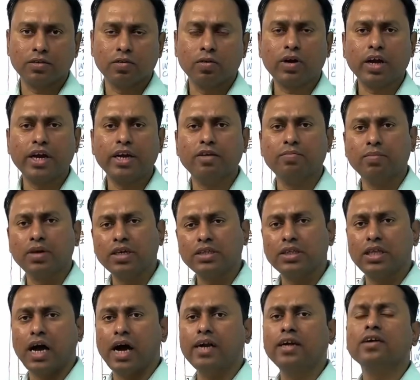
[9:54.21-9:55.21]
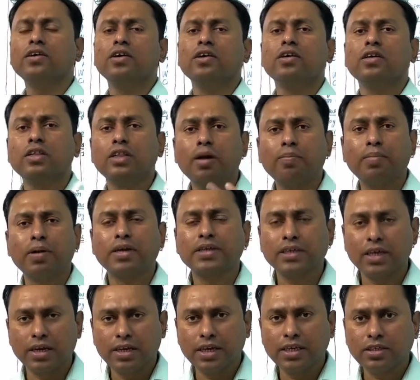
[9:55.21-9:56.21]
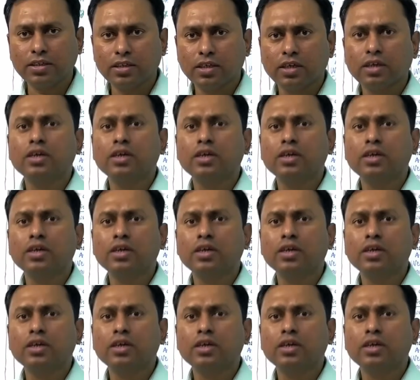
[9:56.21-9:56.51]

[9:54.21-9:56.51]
Okay, it means that the person is